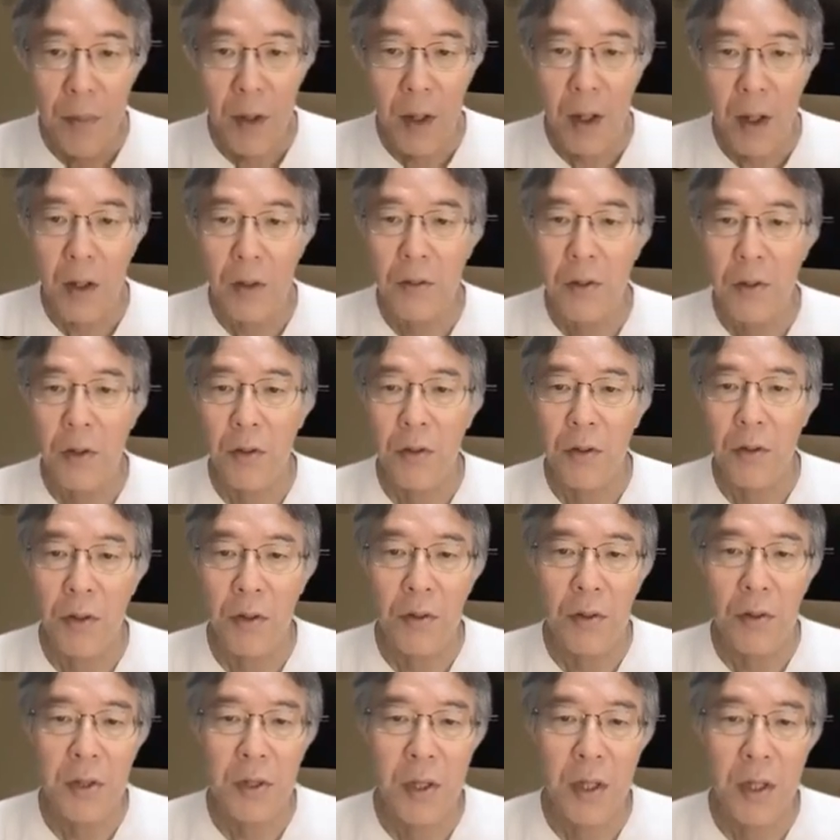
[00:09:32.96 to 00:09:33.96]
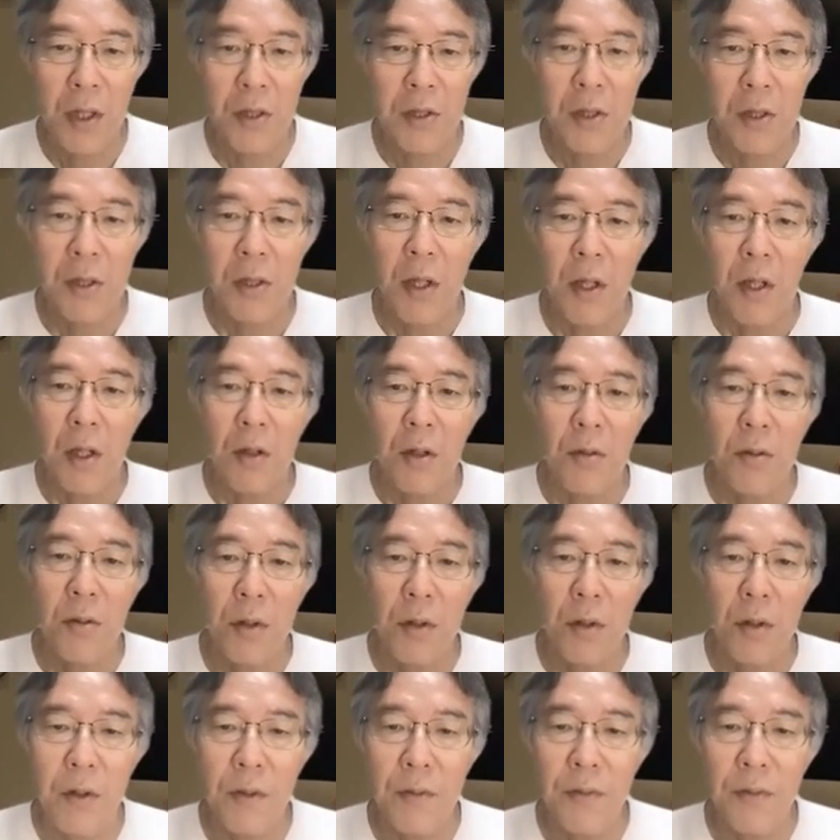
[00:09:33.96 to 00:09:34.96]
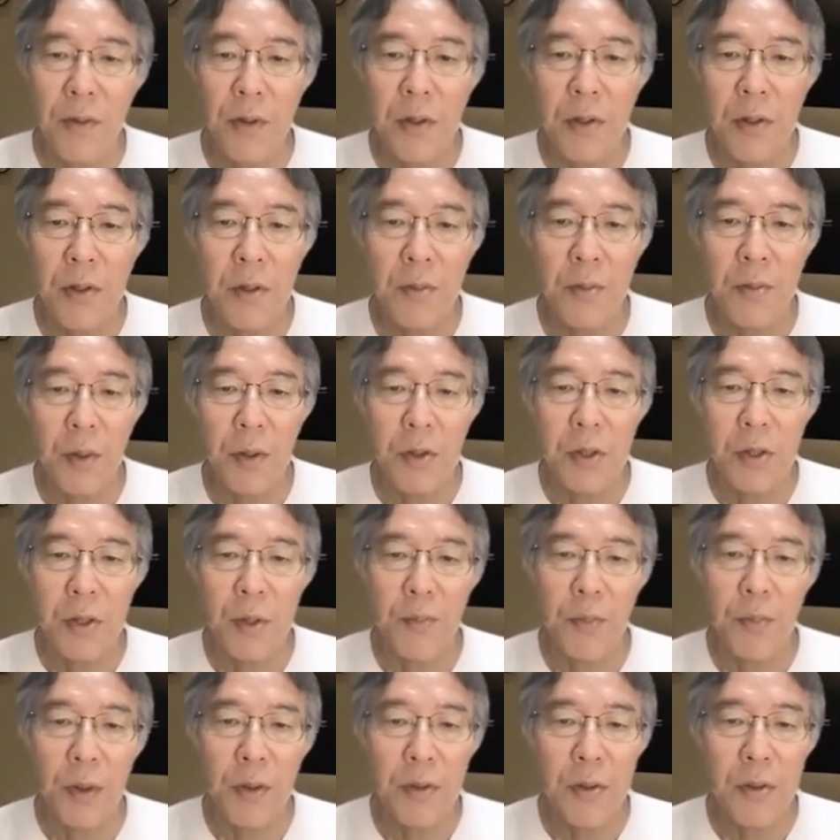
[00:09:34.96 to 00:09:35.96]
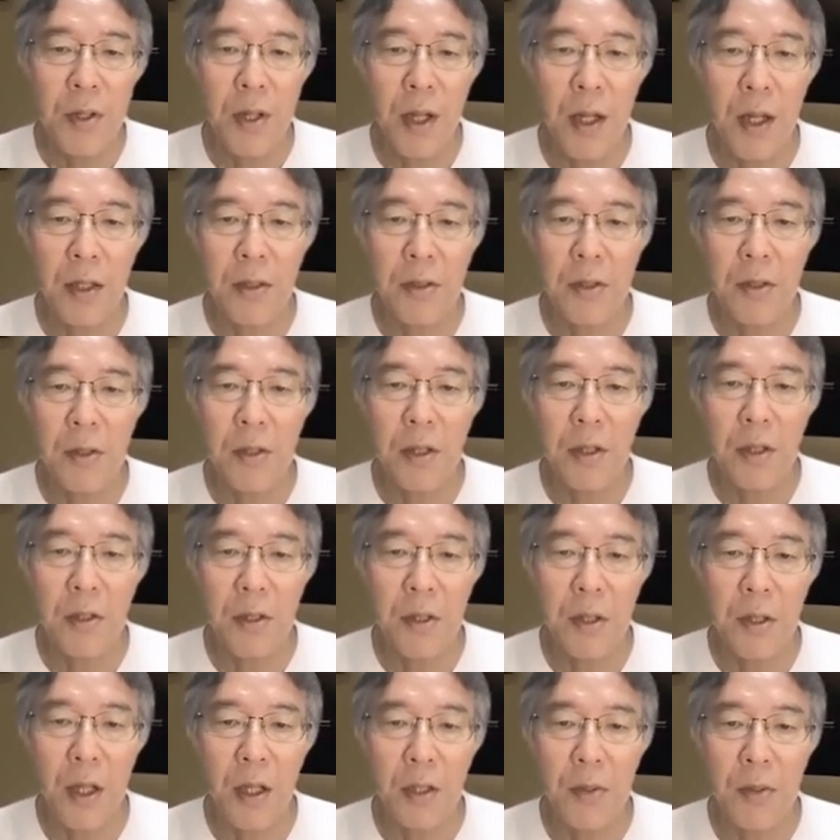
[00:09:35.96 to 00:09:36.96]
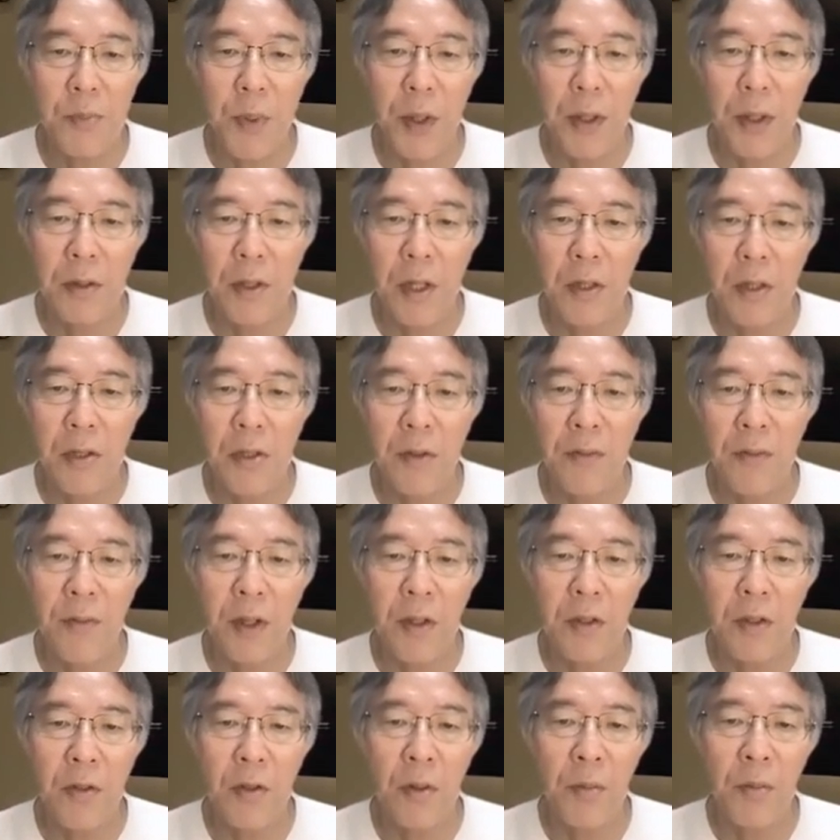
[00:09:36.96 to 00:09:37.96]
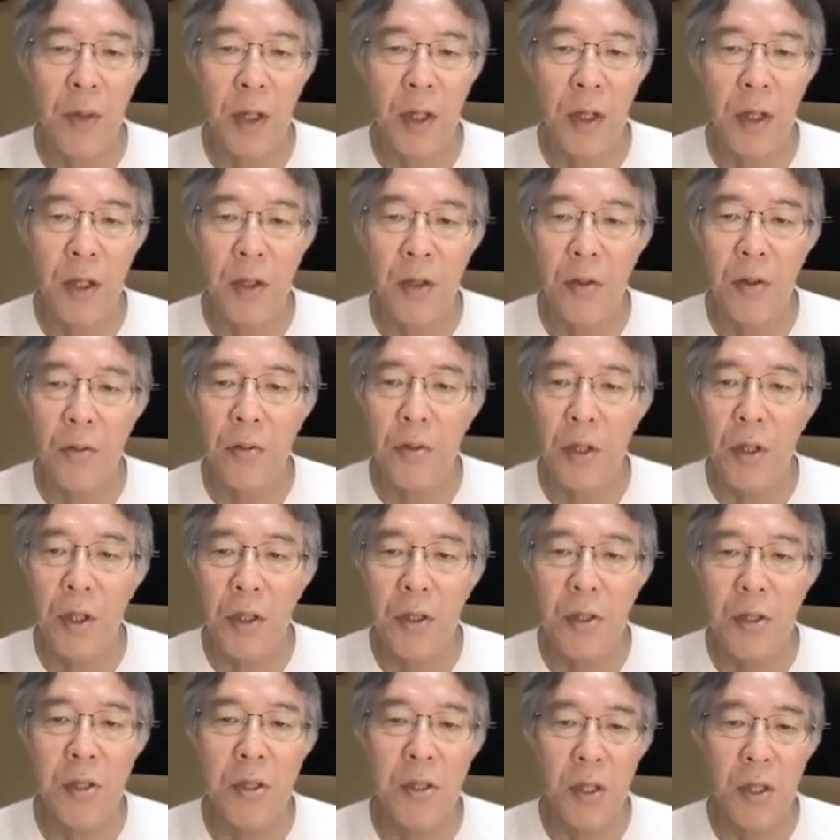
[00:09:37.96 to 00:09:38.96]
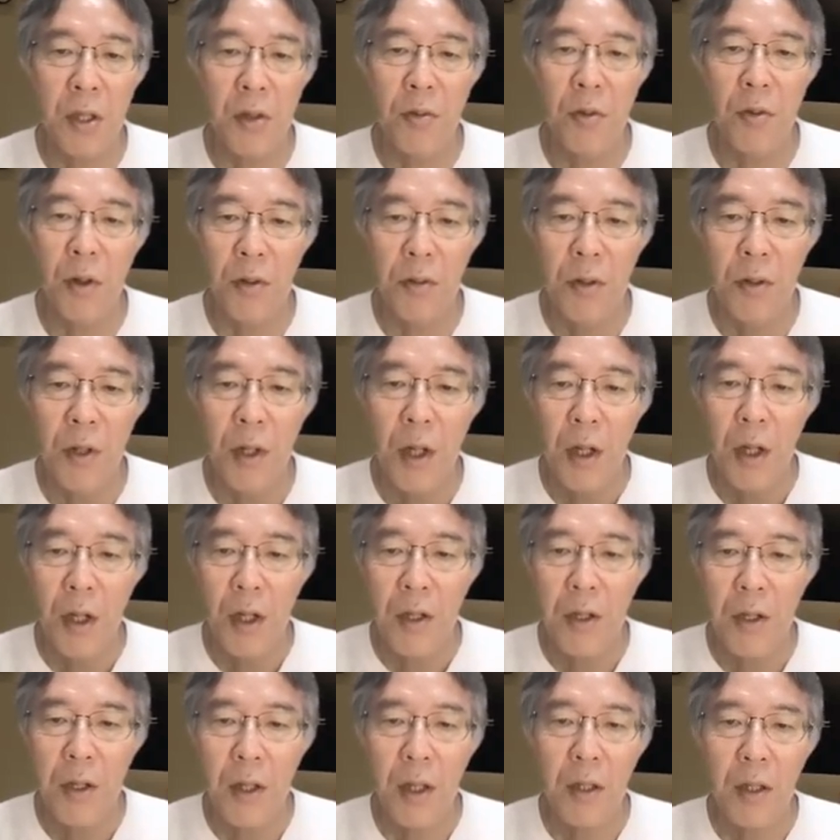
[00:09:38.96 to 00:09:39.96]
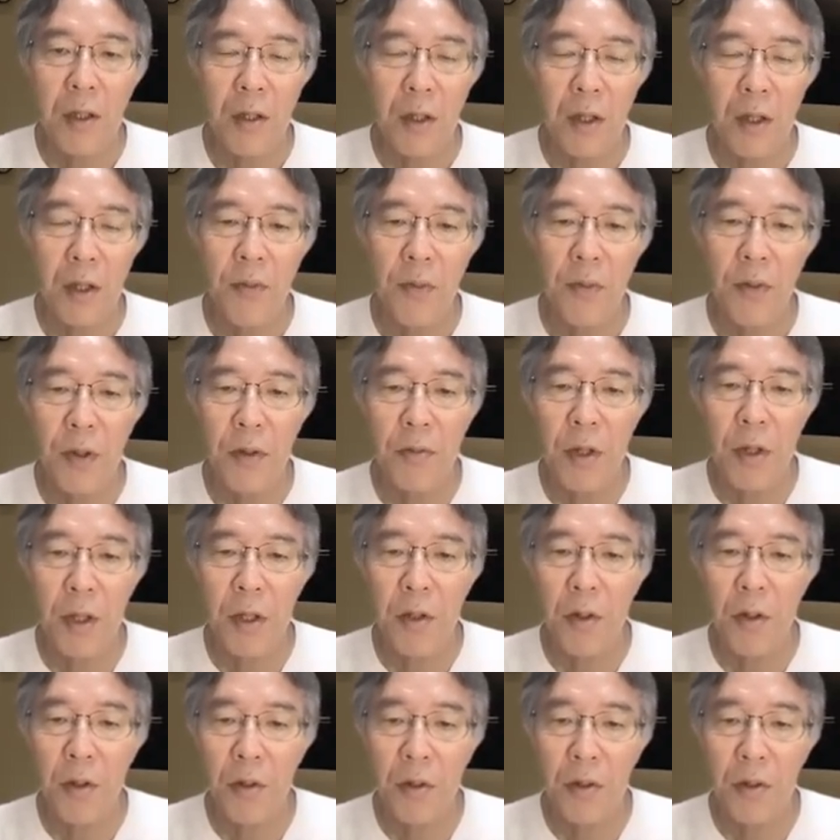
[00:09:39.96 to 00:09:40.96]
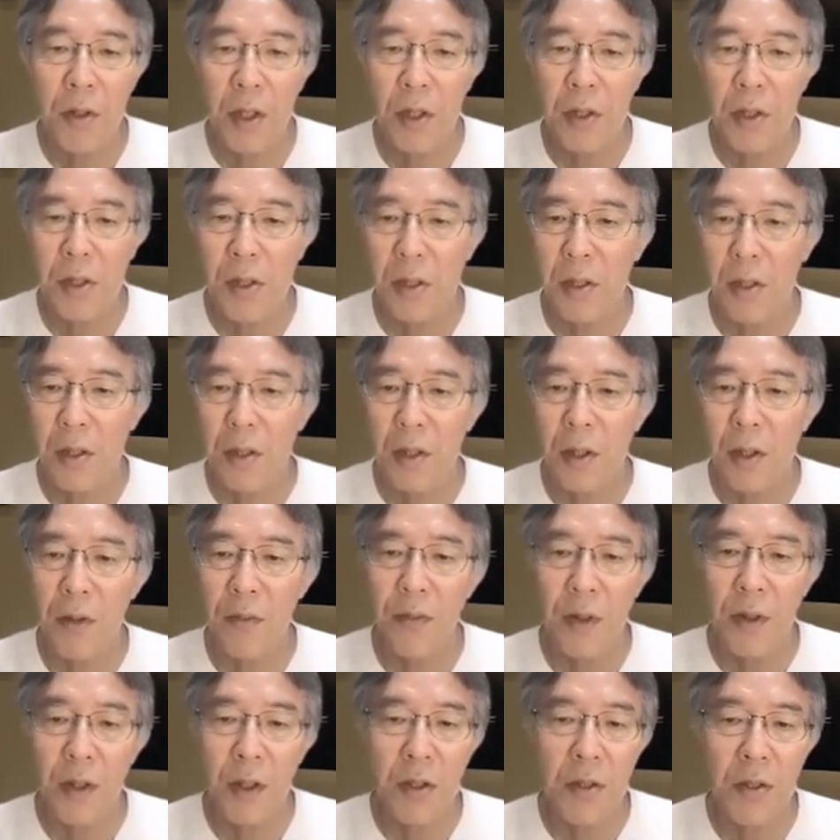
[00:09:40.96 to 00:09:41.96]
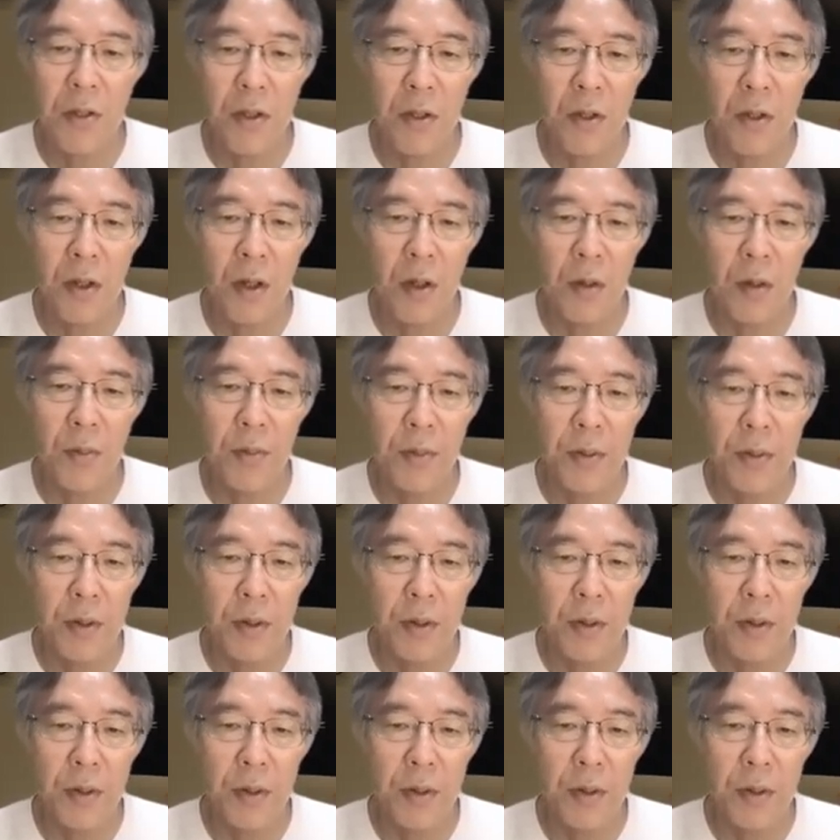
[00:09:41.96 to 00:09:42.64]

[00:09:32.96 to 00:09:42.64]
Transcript: how do you use this? Well, first of all, suppose that this expectation value omega u is zero. Then, if you recall this definition of,